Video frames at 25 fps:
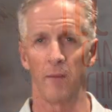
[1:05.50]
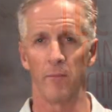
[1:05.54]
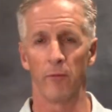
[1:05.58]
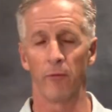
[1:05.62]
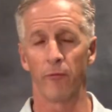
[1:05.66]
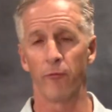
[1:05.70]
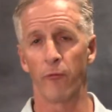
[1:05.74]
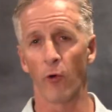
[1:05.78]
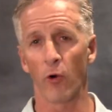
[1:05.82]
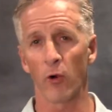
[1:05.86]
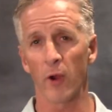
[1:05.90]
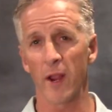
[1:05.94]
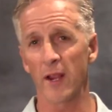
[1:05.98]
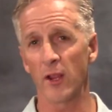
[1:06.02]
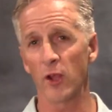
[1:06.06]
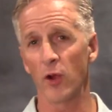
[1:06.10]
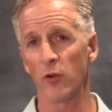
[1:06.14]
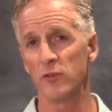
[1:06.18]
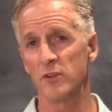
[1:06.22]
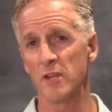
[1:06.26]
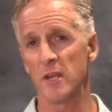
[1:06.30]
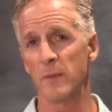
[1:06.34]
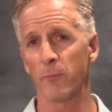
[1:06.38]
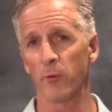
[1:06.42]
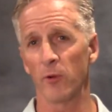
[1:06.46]
before I go
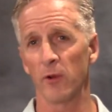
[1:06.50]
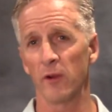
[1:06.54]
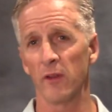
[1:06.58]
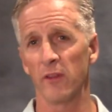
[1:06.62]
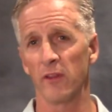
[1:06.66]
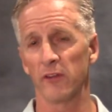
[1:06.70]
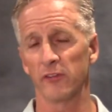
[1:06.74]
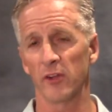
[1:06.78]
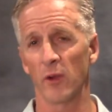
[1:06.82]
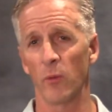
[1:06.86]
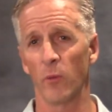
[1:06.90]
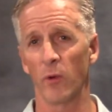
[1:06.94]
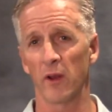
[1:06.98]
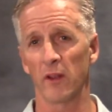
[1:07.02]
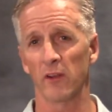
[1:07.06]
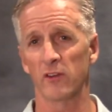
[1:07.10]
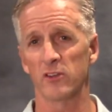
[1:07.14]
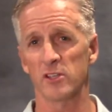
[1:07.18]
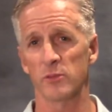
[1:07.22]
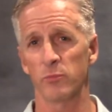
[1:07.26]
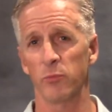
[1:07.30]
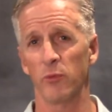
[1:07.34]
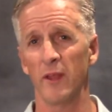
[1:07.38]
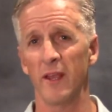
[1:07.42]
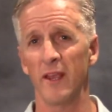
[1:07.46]
deeper into this, I want to
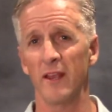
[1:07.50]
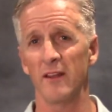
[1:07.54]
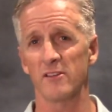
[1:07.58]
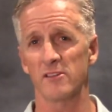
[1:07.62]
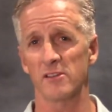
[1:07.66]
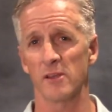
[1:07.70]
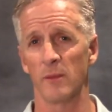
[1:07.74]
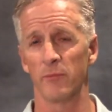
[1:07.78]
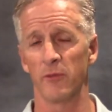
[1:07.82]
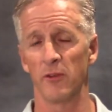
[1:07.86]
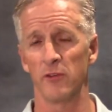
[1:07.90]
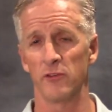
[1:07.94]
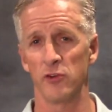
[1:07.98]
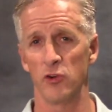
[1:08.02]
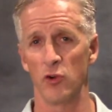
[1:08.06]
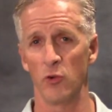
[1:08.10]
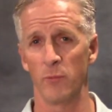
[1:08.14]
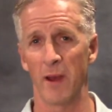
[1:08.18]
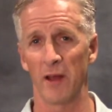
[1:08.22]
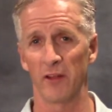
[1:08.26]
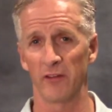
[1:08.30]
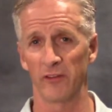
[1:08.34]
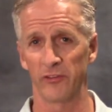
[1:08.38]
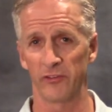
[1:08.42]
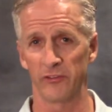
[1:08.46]
explain something to you
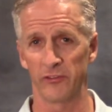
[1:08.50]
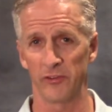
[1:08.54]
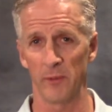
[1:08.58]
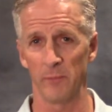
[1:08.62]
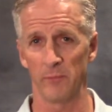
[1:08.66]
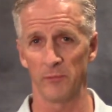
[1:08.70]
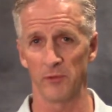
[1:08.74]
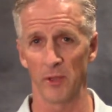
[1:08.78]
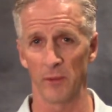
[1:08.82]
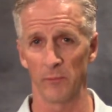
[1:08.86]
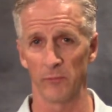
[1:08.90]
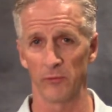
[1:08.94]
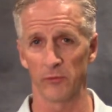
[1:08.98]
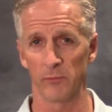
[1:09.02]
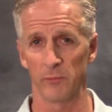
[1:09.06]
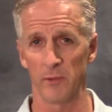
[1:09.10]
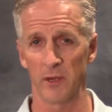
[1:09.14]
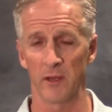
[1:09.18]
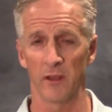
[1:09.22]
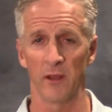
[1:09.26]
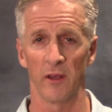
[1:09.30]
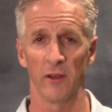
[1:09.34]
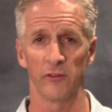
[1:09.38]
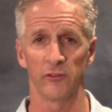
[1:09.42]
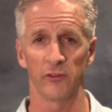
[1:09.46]
about symptoms,
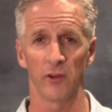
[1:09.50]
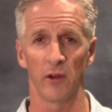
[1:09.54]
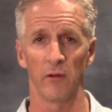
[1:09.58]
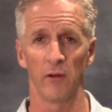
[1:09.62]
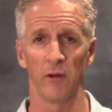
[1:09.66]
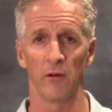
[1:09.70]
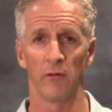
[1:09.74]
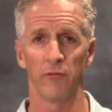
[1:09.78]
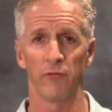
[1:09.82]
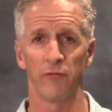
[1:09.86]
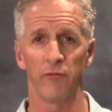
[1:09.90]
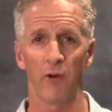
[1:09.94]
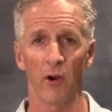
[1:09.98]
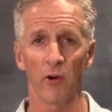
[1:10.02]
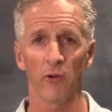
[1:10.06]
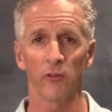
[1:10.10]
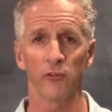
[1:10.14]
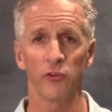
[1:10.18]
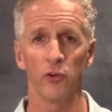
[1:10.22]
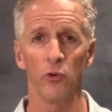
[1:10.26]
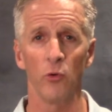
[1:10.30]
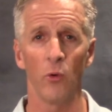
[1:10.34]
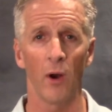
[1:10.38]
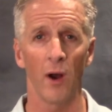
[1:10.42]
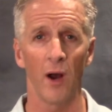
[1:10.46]
because far
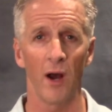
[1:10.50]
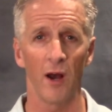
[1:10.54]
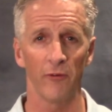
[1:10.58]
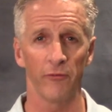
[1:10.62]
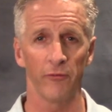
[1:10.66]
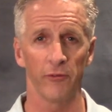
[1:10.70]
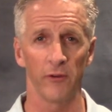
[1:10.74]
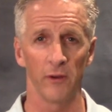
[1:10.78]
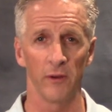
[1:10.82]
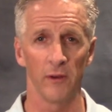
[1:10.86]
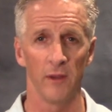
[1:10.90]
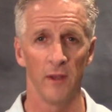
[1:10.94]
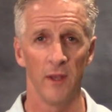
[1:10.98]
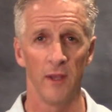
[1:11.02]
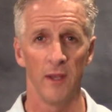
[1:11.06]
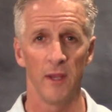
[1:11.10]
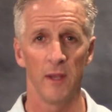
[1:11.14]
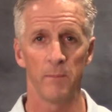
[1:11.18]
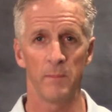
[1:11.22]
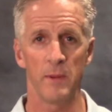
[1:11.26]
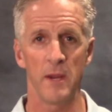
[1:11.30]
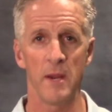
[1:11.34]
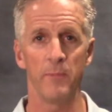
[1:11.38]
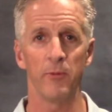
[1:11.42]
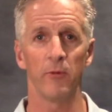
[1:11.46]
too often,
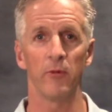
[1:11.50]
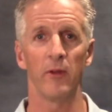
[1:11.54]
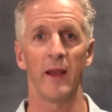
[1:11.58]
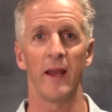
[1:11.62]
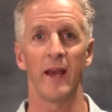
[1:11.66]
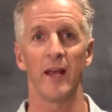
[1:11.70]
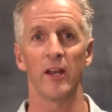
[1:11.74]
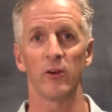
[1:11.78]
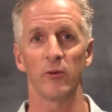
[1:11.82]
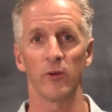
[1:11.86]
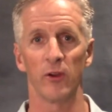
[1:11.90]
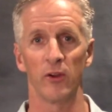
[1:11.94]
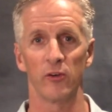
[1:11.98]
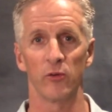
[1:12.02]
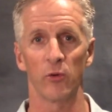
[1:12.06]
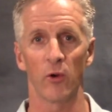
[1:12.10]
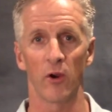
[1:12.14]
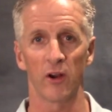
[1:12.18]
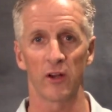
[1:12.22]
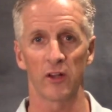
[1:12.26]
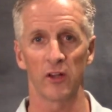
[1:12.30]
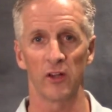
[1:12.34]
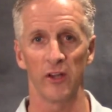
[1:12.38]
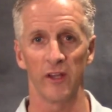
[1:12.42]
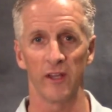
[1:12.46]
people enter into
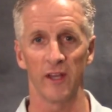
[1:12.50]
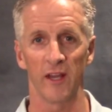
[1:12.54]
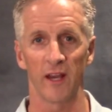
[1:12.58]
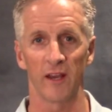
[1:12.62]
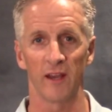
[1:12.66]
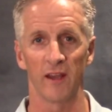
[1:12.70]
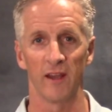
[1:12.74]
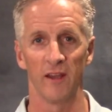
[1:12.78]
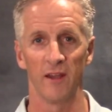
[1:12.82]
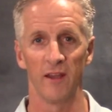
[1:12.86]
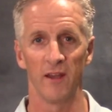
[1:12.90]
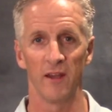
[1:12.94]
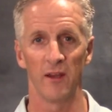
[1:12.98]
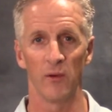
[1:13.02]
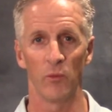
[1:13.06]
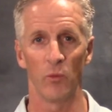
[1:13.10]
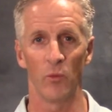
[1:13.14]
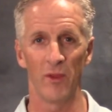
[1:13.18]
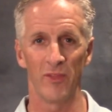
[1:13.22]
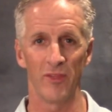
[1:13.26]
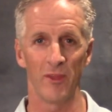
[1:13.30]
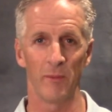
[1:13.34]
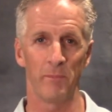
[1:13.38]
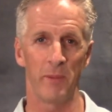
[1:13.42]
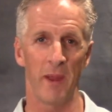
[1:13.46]
our clinic
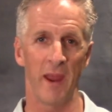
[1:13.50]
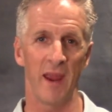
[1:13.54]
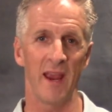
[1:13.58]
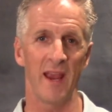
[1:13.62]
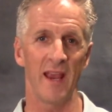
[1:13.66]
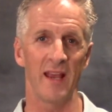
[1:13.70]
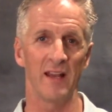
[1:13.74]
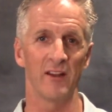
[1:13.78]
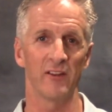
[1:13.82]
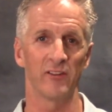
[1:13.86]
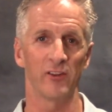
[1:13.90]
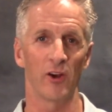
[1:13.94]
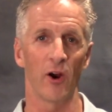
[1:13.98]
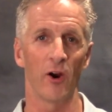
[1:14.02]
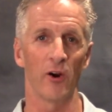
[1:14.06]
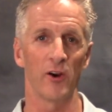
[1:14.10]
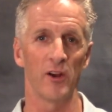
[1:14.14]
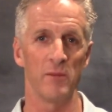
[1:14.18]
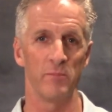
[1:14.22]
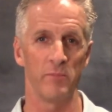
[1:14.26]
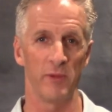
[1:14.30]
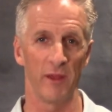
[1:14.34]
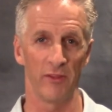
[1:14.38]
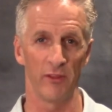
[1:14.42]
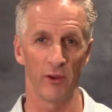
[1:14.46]
when the pain has
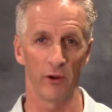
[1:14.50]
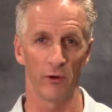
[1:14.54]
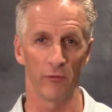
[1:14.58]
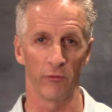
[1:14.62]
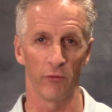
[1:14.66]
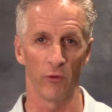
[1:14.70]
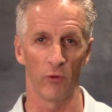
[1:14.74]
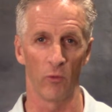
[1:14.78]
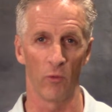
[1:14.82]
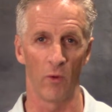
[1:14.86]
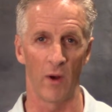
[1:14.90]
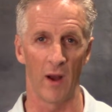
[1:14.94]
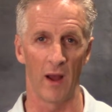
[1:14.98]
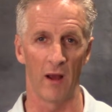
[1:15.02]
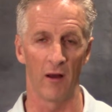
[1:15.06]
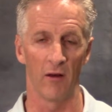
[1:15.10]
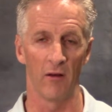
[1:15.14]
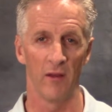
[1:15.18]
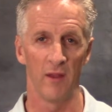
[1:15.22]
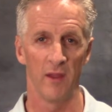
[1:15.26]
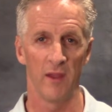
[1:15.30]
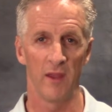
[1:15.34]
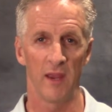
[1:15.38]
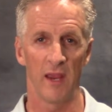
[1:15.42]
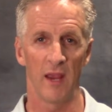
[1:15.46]
already been there for a while.
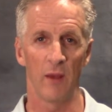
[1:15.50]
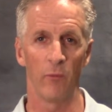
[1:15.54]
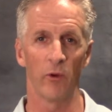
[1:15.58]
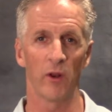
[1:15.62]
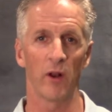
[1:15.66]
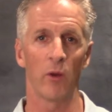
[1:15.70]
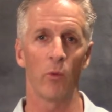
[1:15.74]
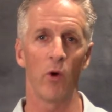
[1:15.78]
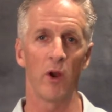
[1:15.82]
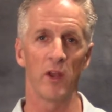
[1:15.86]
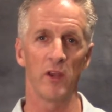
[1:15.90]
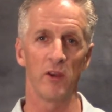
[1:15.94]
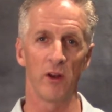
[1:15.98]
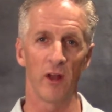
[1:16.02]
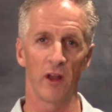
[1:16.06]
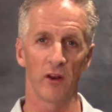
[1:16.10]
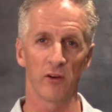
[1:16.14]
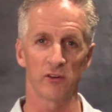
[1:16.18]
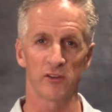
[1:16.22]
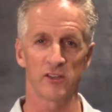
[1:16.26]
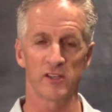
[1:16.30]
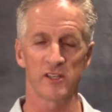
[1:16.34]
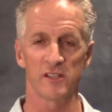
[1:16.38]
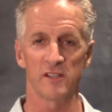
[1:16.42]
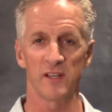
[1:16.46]
And what I want you to
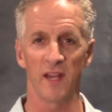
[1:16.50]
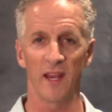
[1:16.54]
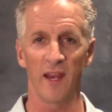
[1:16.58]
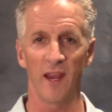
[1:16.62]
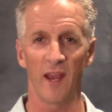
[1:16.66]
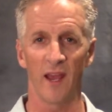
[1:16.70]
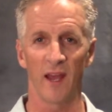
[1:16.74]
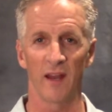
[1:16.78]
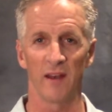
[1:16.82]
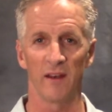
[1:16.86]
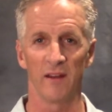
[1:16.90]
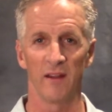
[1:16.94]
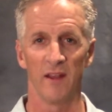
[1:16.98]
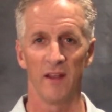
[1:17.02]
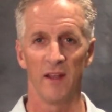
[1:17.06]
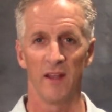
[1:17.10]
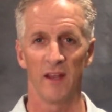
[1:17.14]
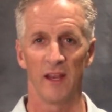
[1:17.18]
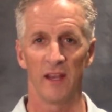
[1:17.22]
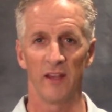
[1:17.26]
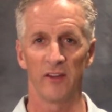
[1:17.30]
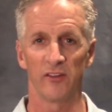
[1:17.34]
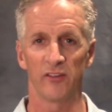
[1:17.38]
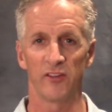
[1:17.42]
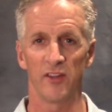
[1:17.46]
understand
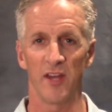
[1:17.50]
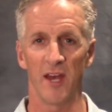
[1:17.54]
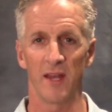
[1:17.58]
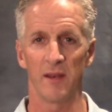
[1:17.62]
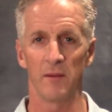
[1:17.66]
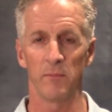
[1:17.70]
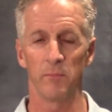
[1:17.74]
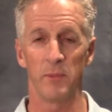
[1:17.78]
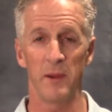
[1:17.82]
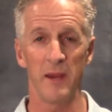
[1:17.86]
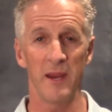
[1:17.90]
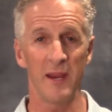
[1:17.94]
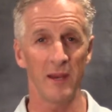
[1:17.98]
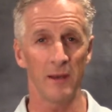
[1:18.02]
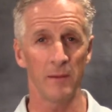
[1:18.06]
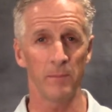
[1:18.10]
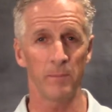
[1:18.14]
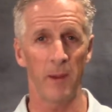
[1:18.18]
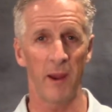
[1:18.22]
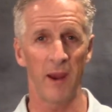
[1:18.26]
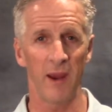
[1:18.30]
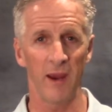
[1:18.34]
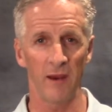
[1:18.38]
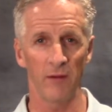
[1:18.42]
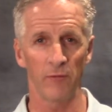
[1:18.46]
is that being
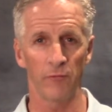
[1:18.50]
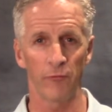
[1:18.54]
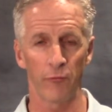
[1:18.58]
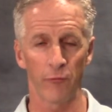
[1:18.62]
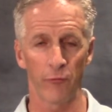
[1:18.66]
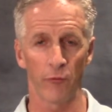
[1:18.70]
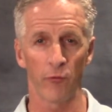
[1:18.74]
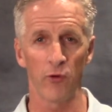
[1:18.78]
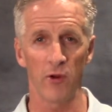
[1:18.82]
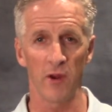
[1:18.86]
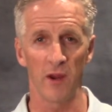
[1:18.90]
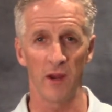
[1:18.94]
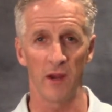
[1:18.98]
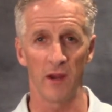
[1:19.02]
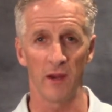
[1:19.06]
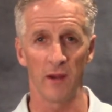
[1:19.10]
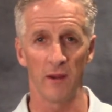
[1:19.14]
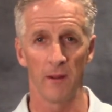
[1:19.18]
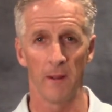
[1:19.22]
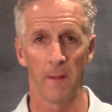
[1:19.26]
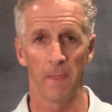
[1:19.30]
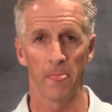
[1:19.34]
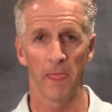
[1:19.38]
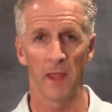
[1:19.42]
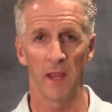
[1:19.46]
pain-free
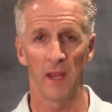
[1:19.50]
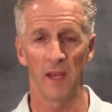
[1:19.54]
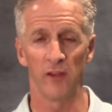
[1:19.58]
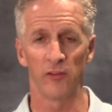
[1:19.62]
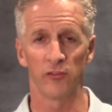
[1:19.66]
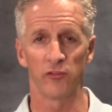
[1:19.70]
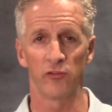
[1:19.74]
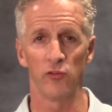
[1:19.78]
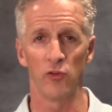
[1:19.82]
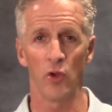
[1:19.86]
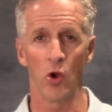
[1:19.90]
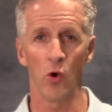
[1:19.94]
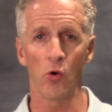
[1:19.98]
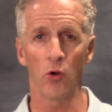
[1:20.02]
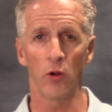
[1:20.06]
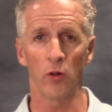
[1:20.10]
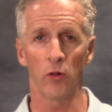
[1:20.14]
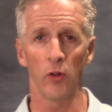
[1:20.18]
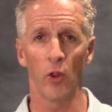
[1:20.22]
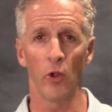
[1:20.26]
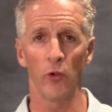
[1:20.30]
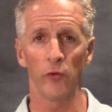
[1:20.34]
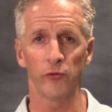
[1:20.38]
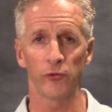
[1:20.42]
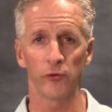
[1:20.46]
is no
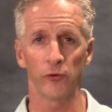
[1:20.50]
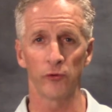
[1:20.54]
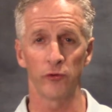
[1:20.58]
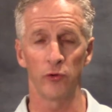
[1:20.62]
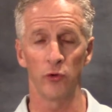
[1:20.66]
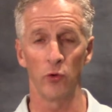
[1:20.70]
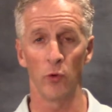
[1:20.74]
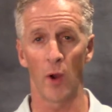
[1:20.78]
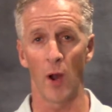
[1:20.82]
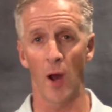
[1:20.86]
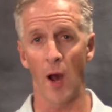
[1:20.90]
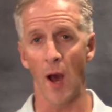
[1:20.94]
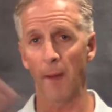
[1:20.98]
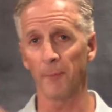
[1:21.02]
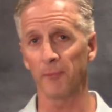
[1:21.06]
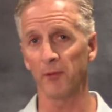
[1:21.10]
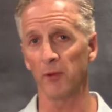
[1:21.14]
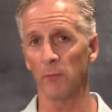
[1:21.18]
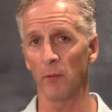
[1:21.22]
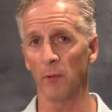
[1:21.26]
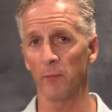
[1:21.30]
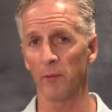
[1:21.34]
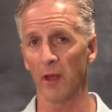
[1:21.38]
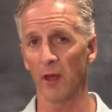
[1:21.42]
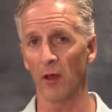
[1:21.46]
closer to
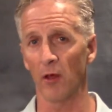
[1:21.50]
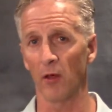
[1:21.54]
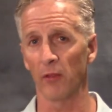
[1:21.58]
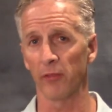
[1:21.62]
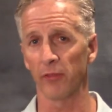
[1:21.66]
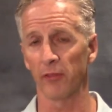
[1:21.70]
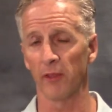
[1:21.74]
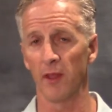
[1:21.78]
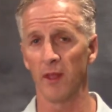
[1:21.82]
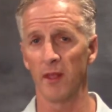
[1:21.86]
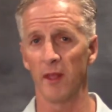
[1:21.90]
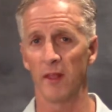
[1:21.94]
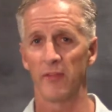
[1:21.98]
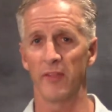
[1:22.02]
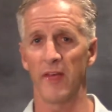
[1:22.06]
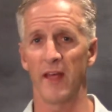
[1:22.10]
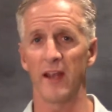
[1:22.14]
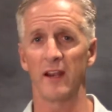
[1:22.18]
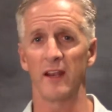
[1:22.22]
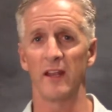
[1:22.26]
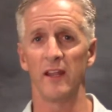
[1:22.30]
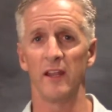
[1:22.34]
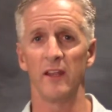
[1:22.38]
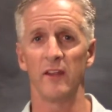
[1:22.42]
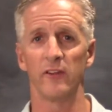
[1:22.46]
optimum health than
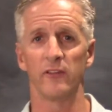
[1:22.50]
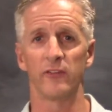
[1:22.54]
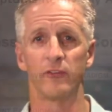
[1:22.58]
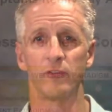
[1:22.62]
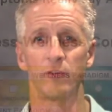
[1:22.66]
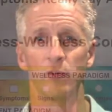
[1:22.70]
it is